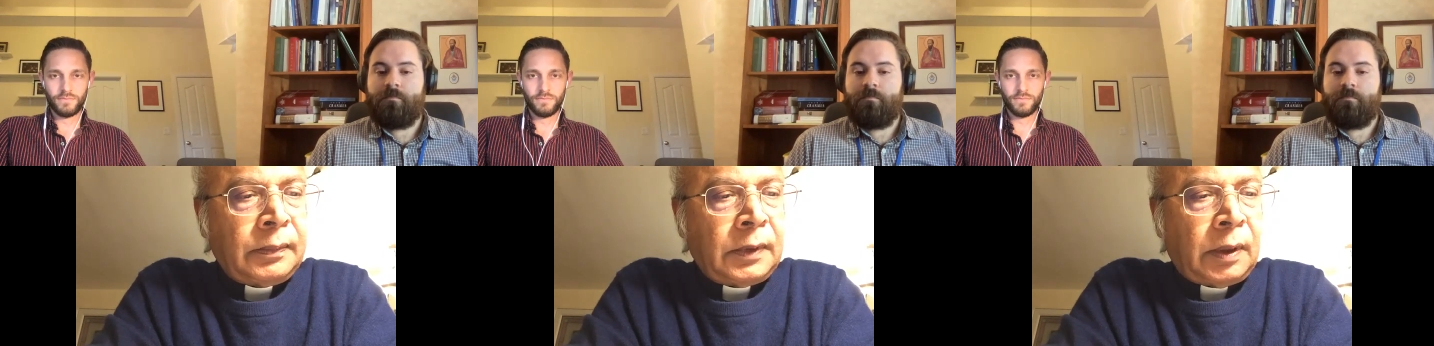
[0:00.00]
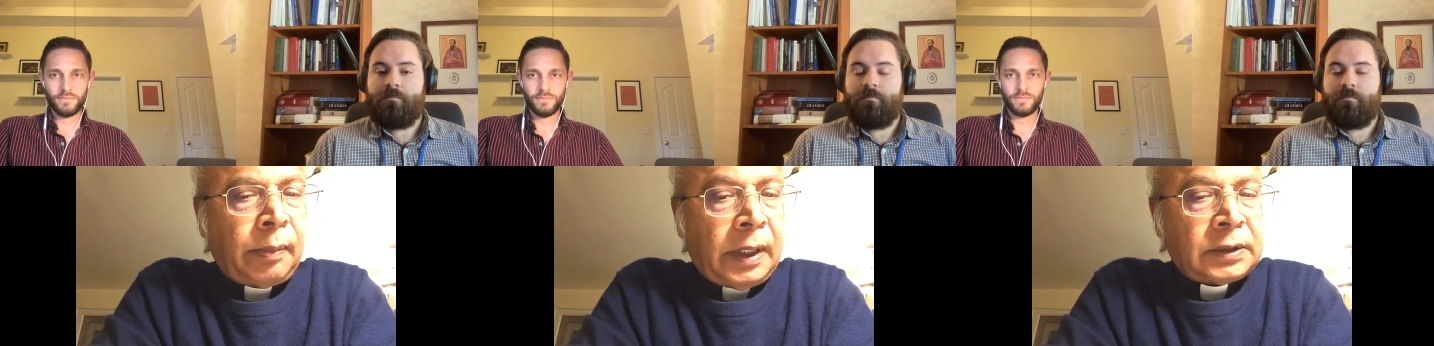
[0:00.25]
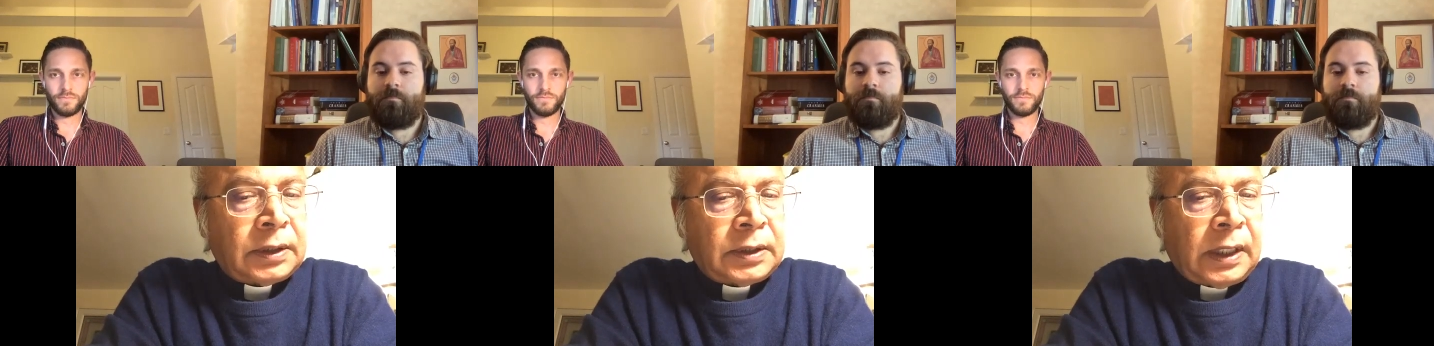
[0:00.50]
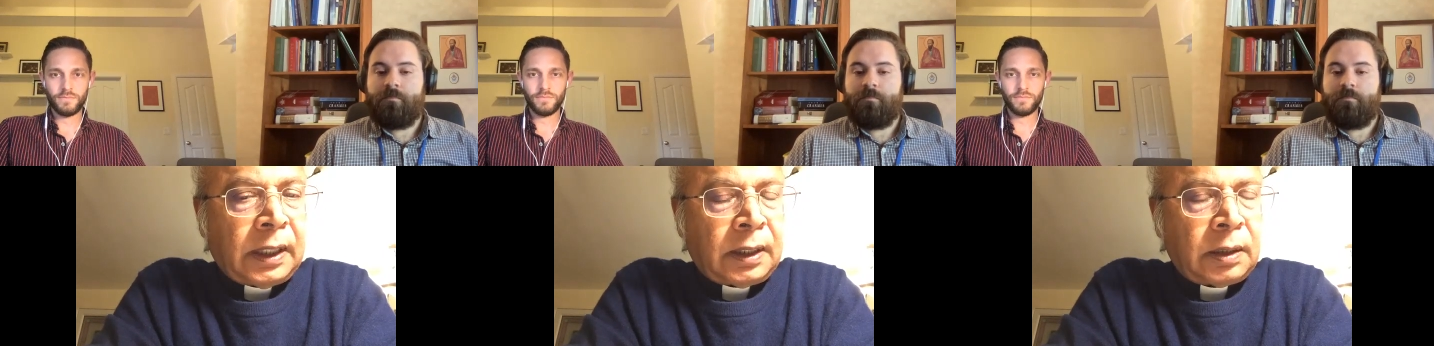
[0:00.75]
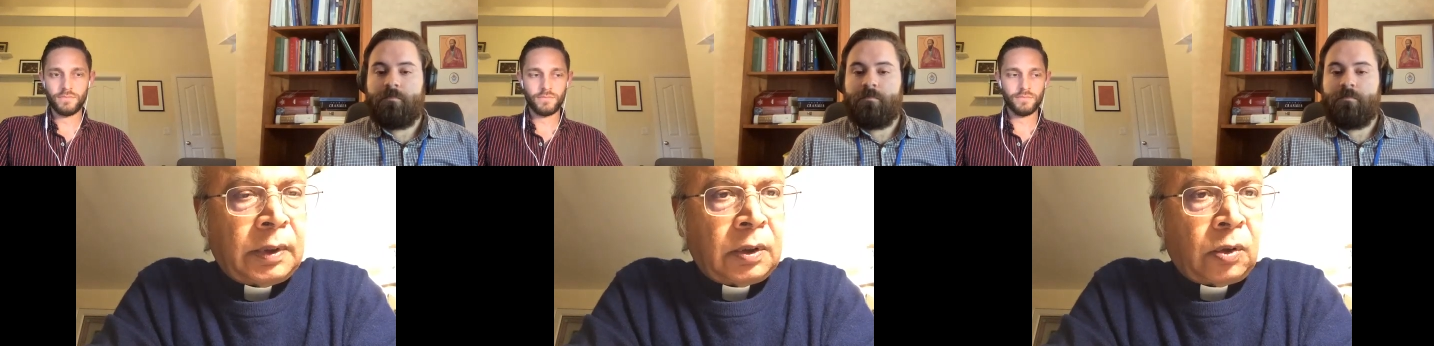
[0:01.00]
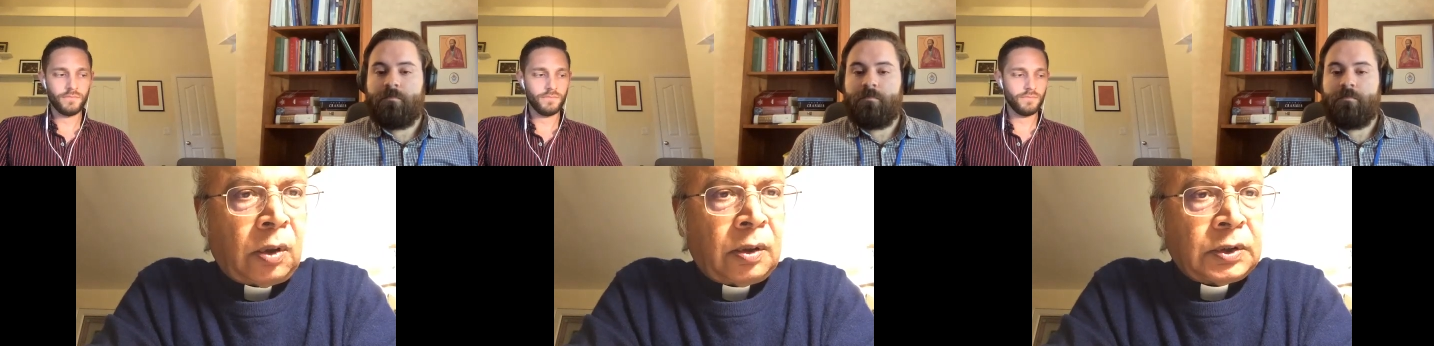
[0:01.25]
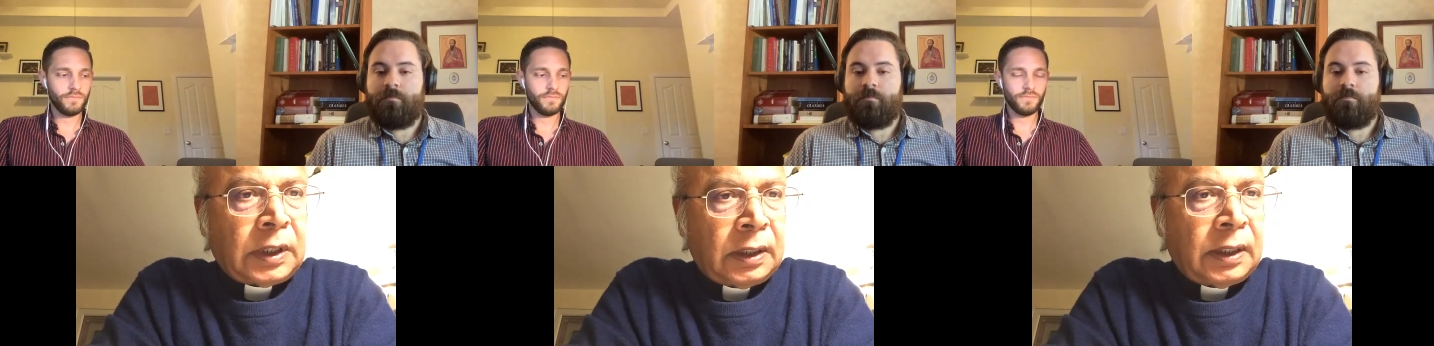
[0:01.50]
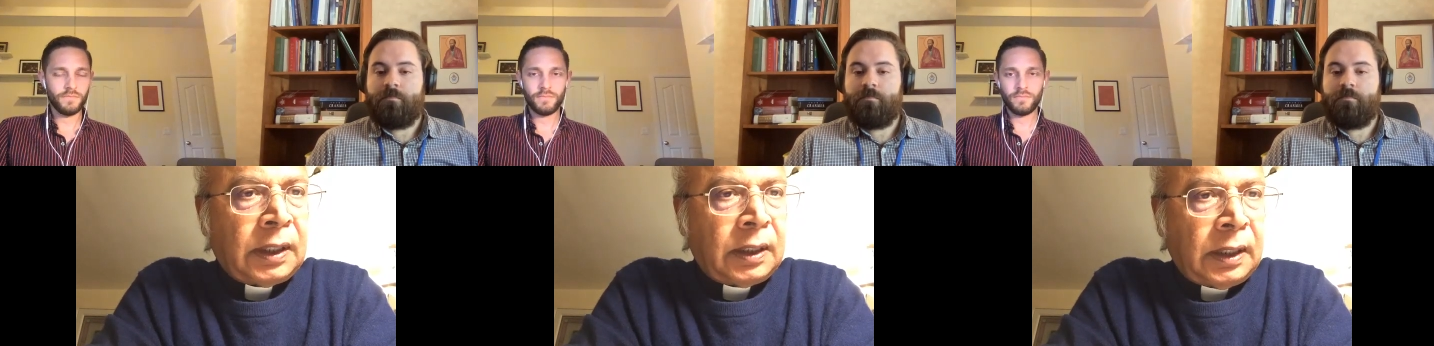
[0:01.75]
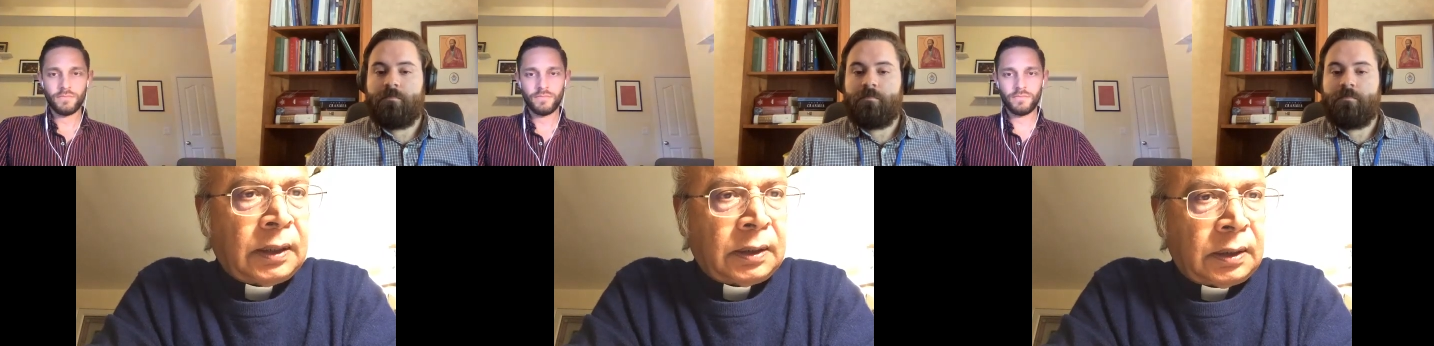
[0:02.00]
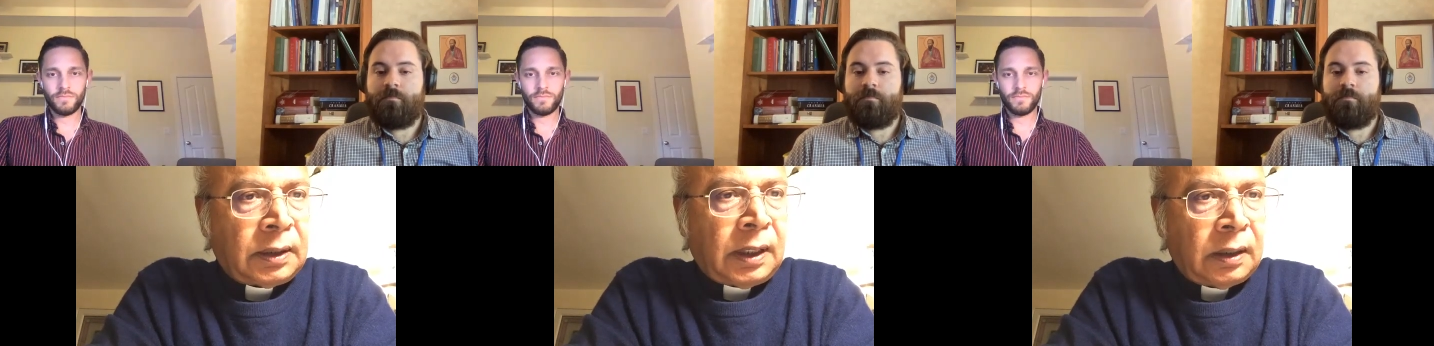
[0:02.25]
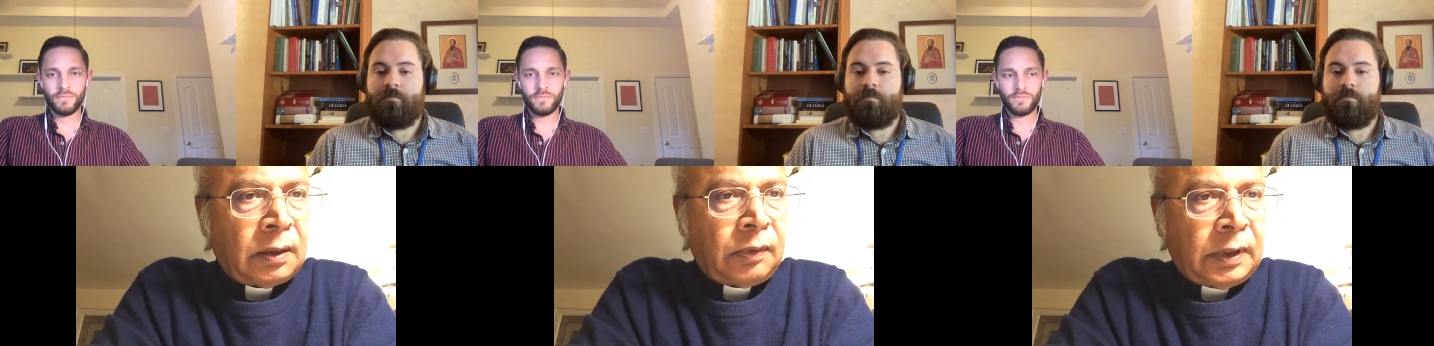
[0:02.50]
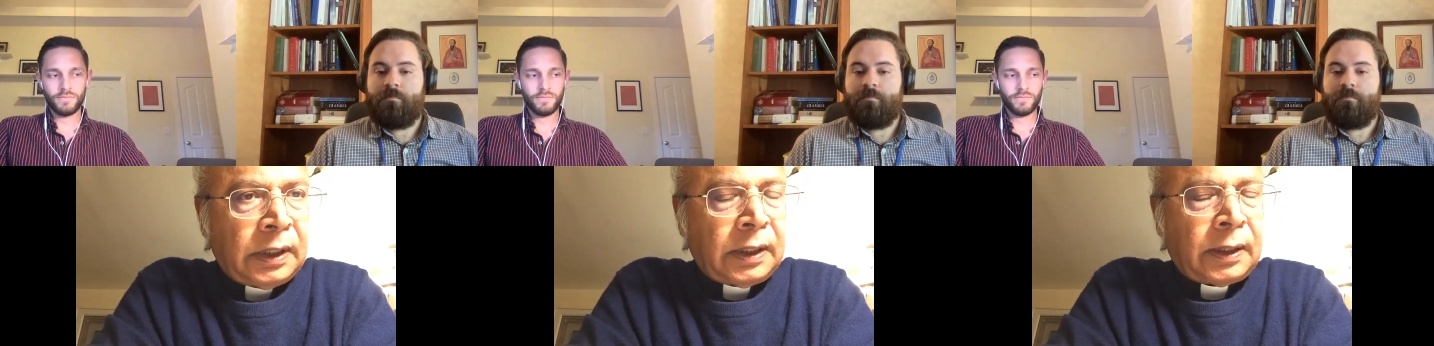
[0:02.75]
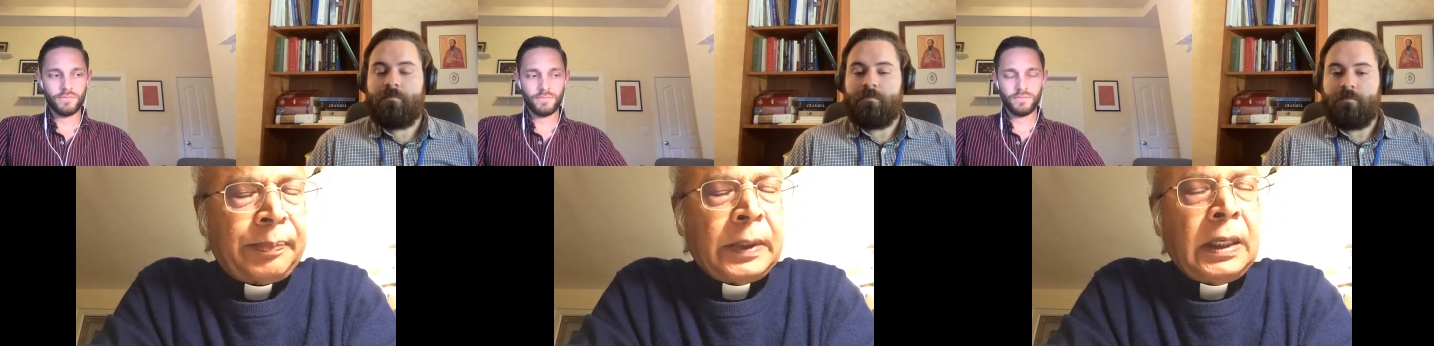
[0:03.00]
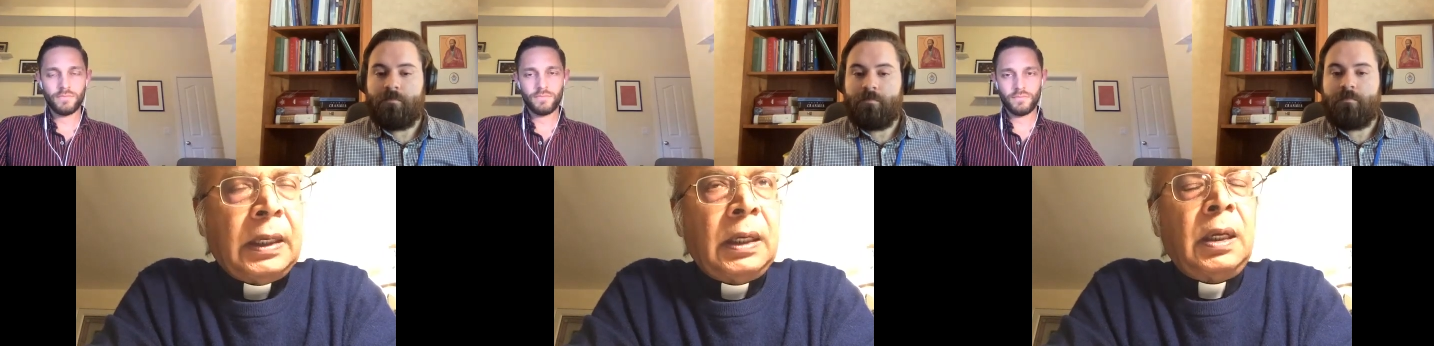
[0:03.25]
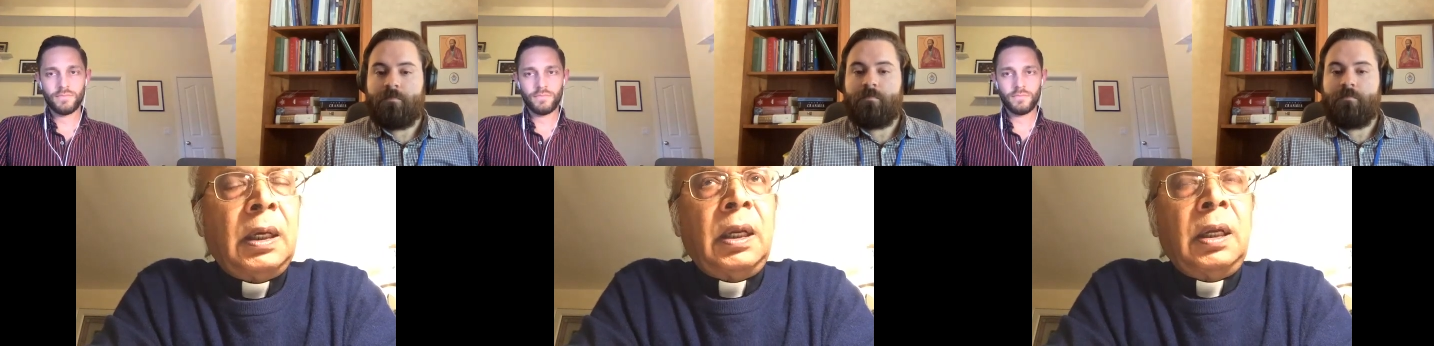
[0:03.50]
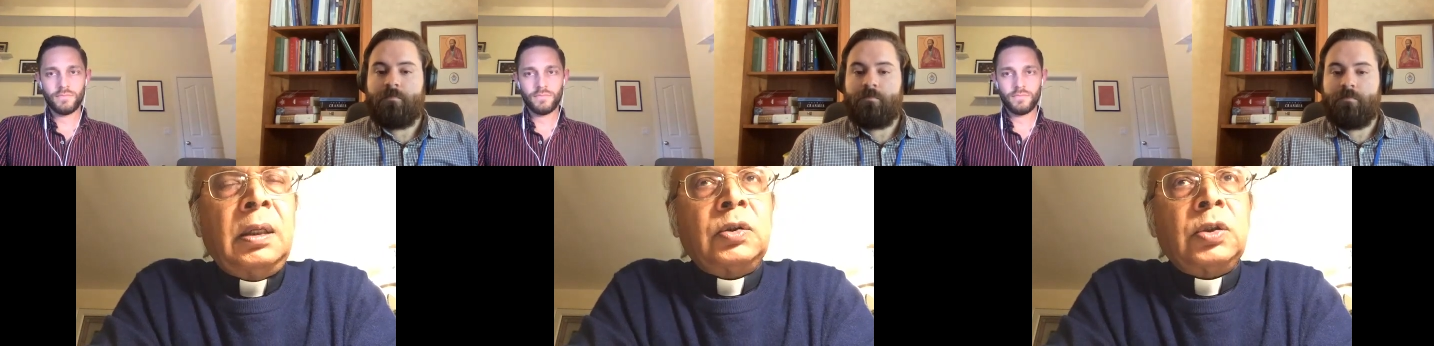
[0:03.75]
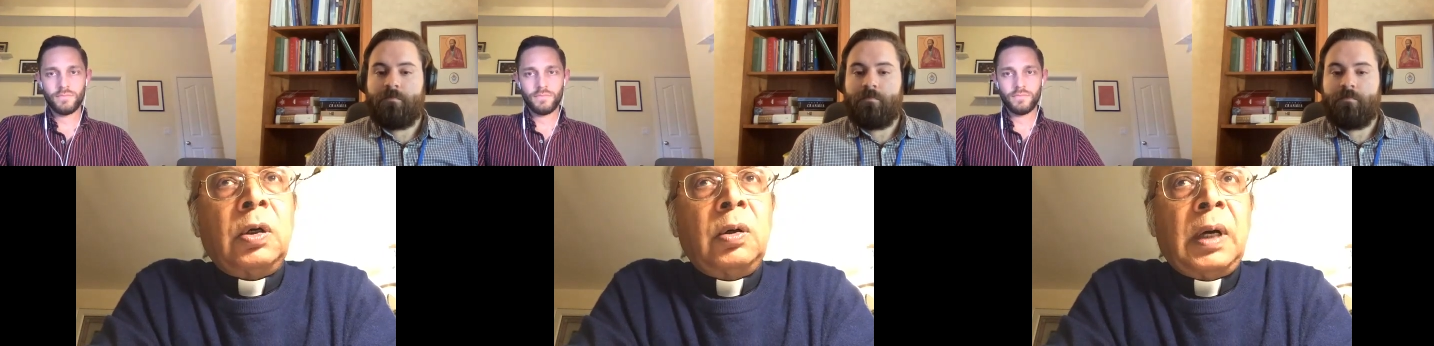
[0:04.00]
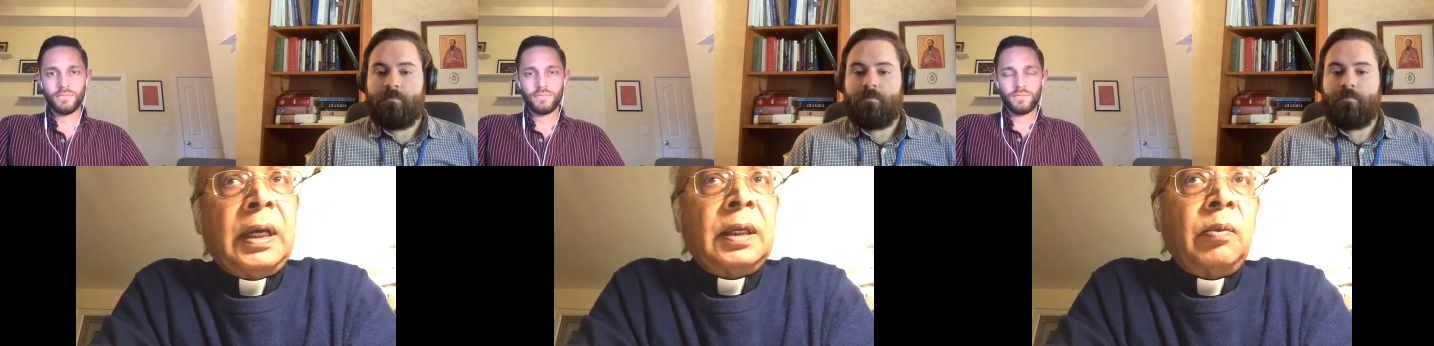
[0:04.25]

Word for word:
Speaker 1: the blessed sacrament on a sunday and that kind of thing so I,